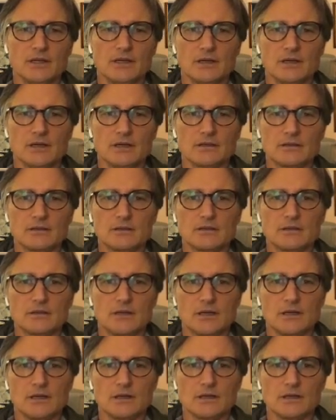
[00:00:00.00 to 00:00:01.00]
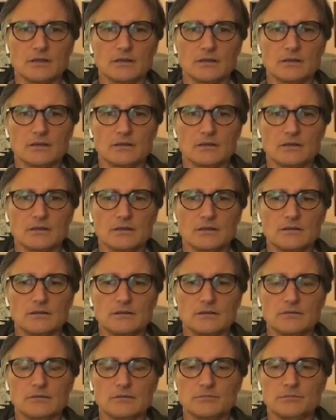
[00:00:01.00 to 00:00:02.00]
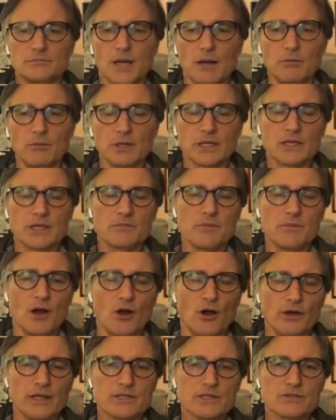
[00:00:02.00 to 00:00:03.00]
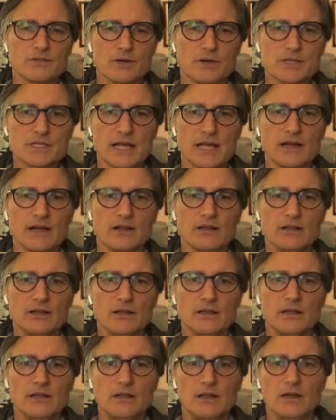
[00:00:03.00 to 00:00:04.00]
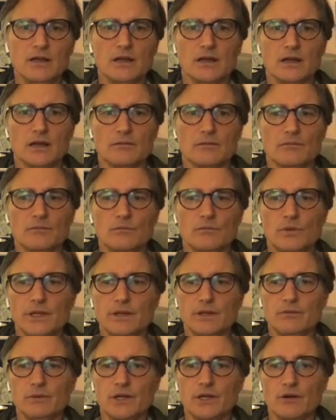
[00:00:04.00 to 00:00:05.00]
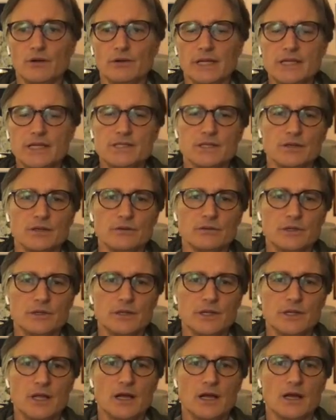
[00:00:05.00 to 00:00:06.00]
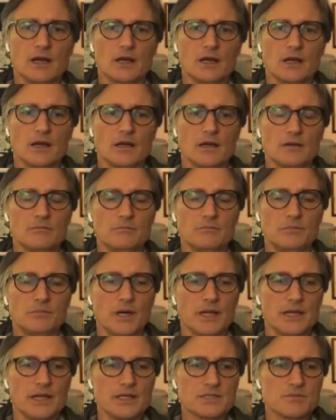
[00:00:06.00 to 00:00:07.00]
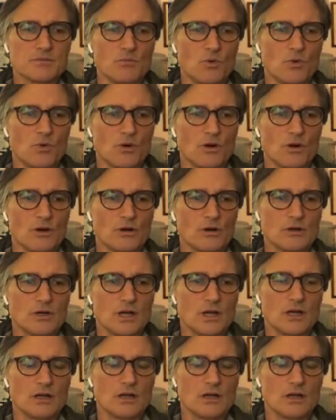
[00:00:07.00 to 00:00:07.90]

uh, uh, public component to our sale. Um, oh, okay. we, we don't need to, um, but it's more